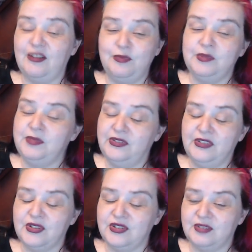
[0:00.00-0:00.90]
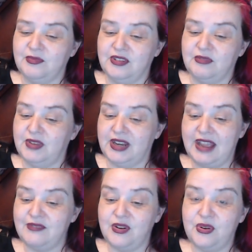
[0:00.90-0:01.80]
I've probably forgot some of them, but I have a